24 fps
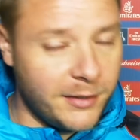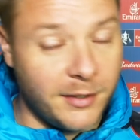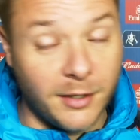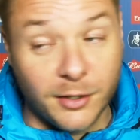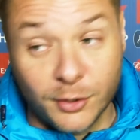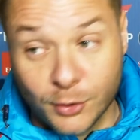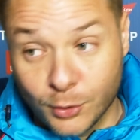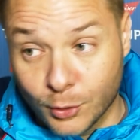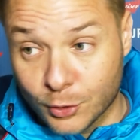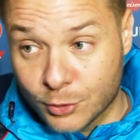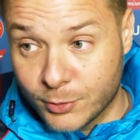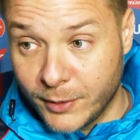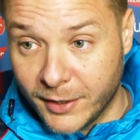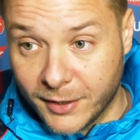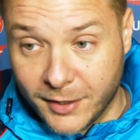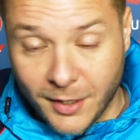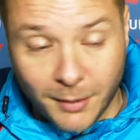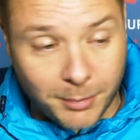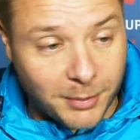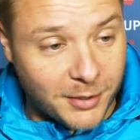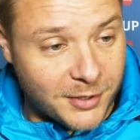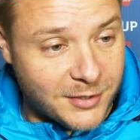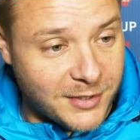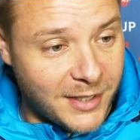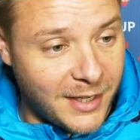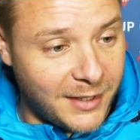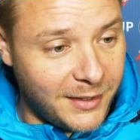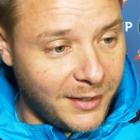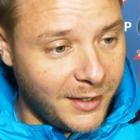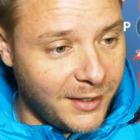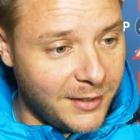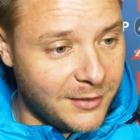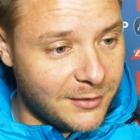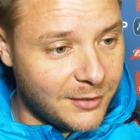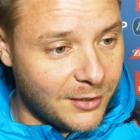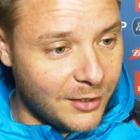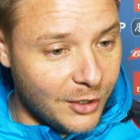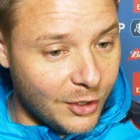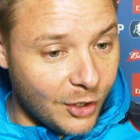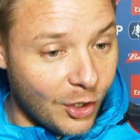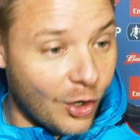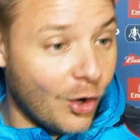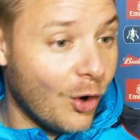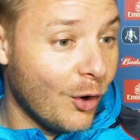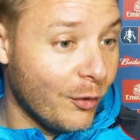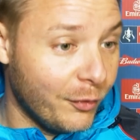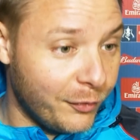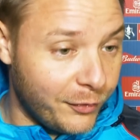Then of course we had a couple of Saturdays
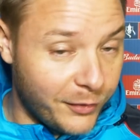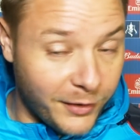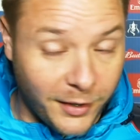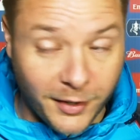off,